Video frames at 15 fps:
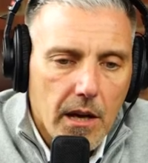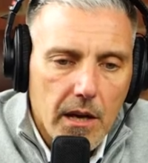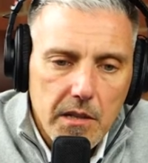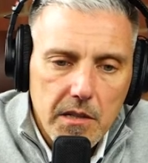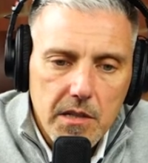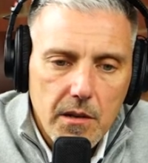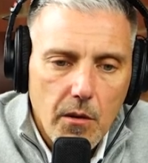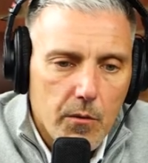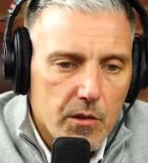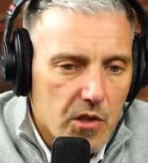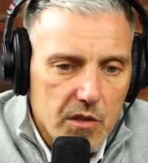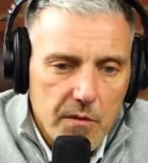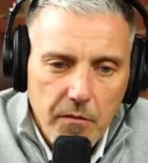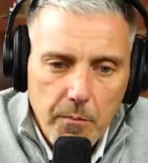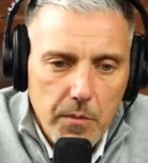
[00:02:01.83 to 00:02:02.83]
because
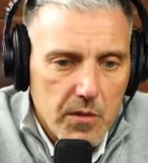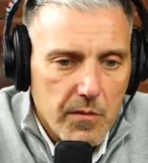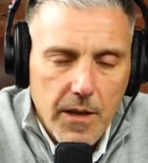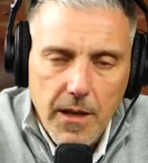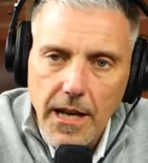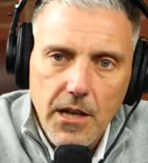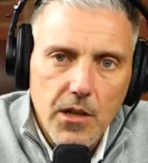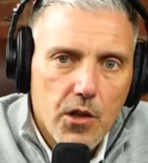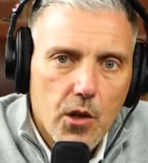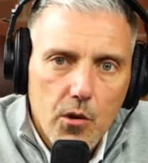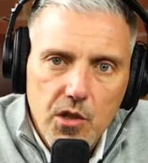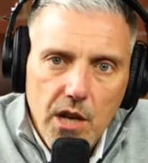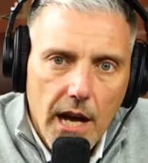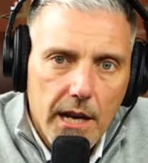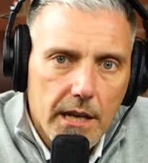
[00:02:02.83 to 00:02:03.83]
just getting to
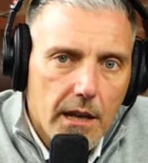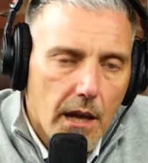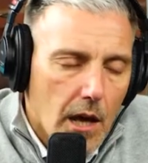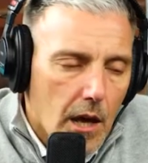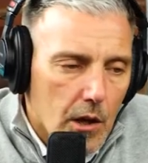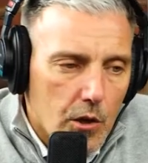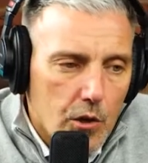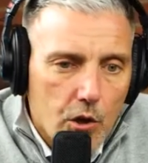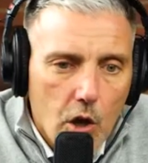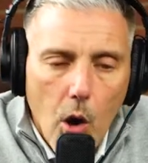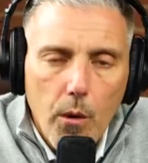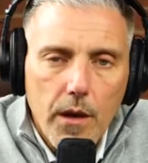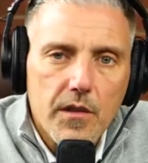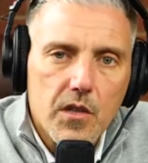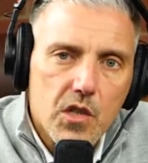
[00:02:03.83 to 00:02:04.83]
know Johnnie,
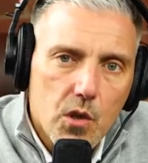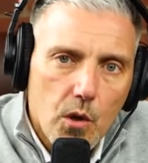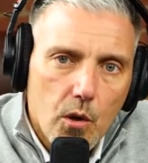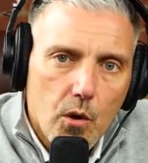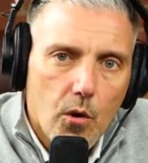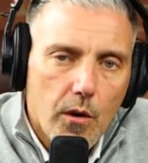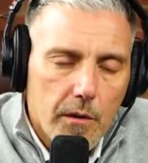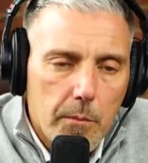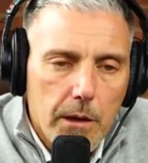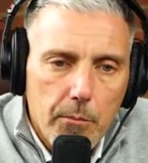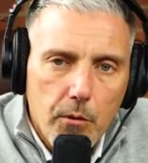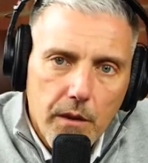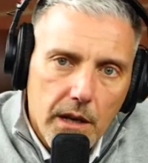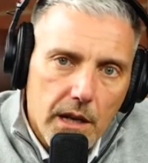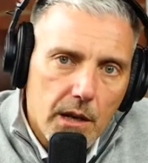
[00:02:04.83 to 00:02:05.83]
knowing the circle and the
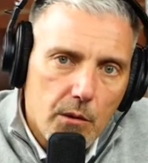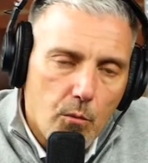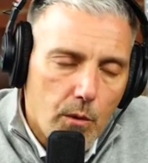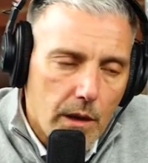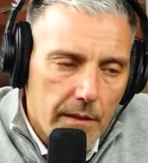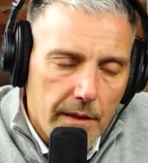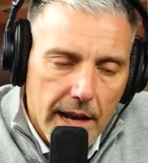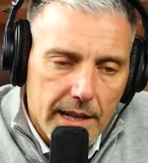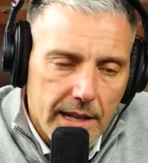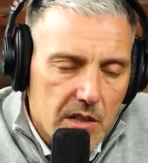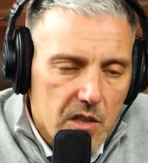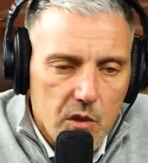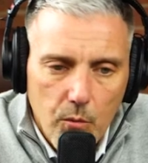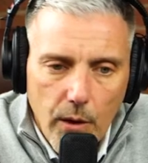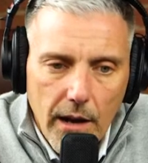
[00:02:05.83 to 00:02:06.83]
people that he that
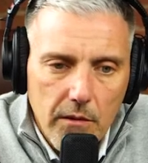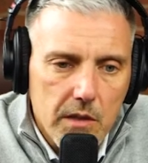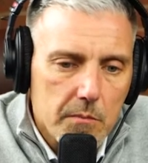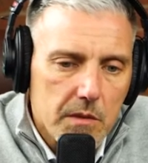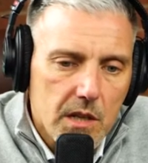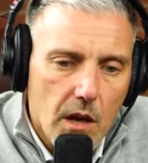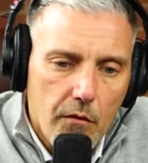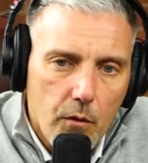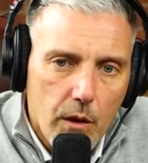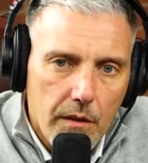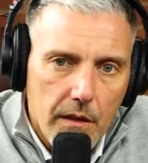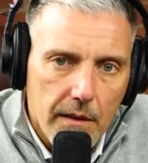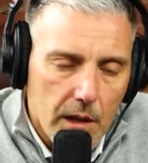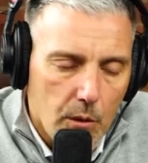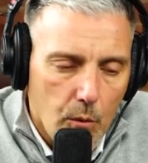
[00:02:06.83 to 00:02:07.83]
he surrounds himself
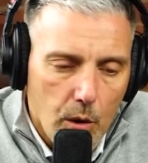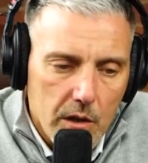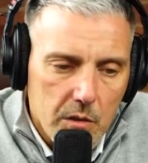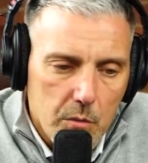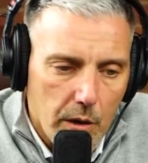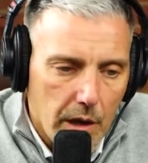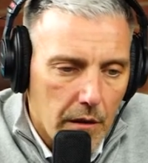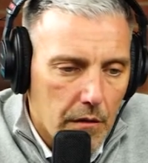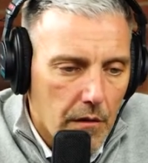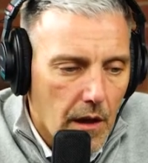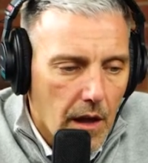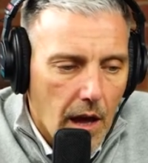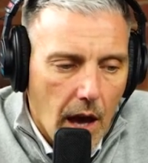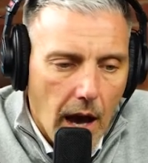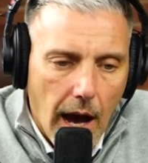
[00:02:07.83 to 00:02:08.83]
with and that he works with,
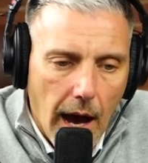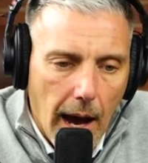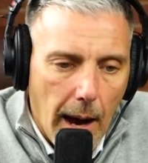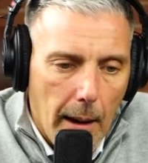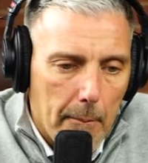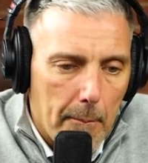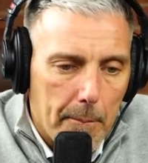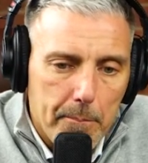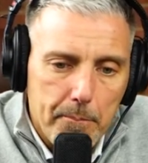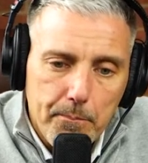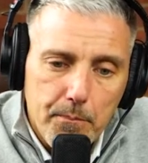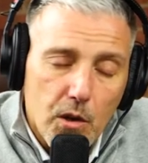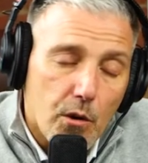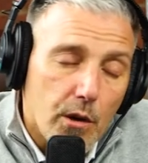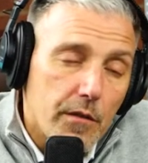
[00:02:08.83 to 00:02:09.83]
um,
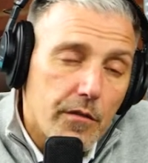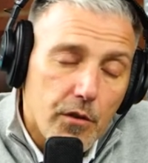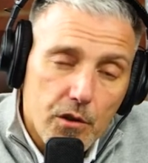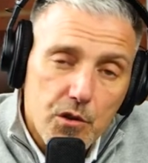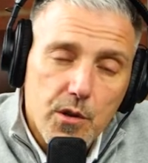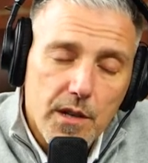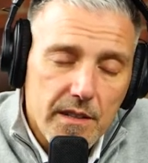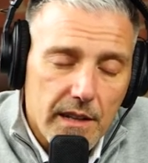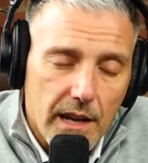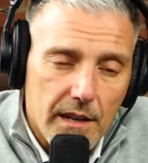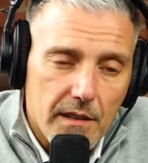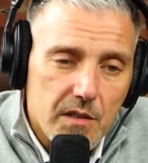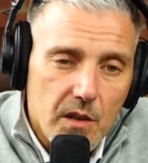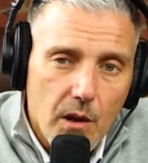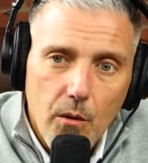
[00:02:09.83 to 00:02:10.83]
you're in for a treat
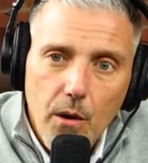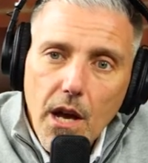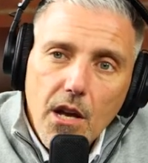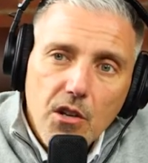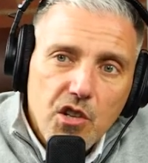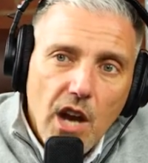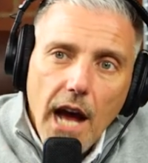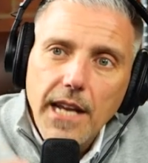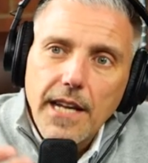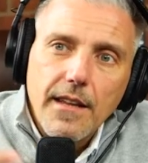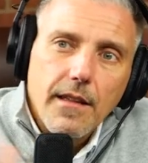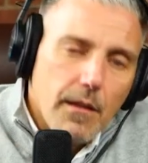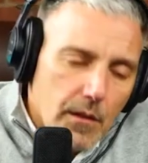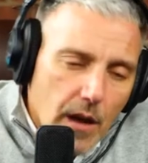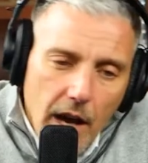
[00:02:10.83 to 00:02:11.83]
tonight. So, Johnnie,
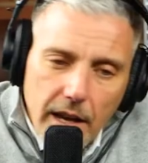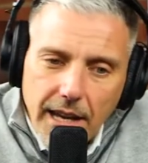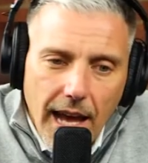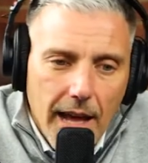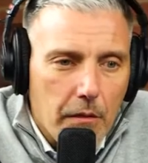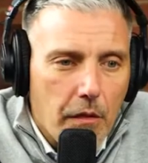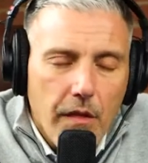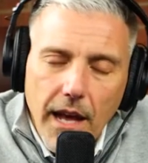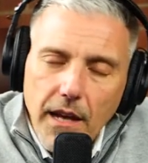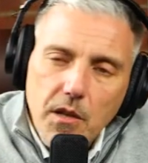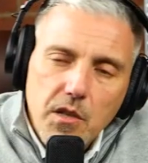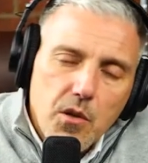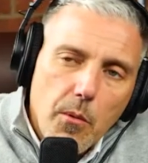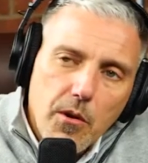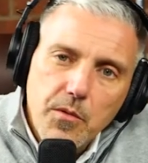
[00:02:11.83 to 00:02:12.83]
again,
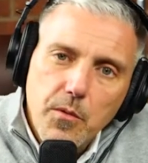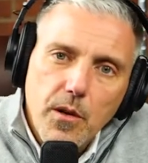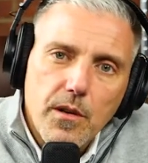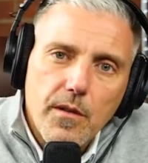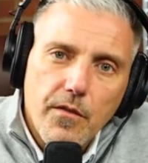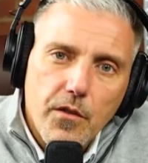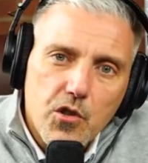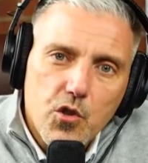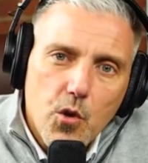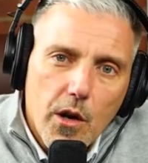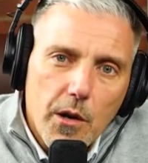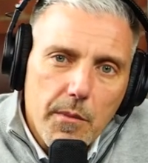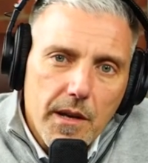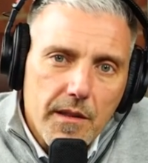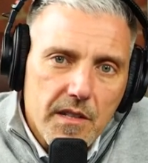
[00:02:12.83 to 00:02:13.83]
thank you so much for for
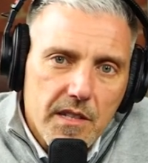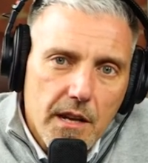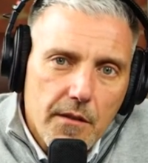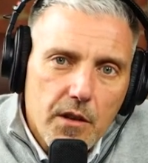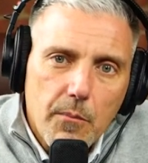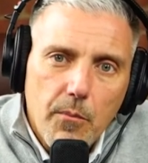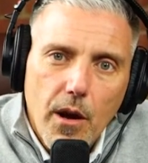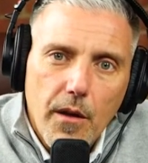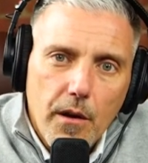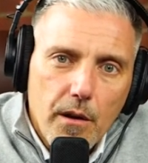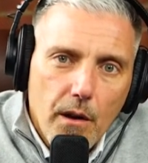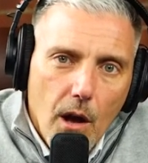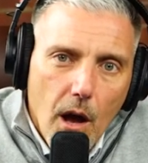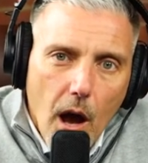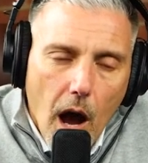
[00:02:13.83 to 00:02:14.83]
joining me this evening, brother.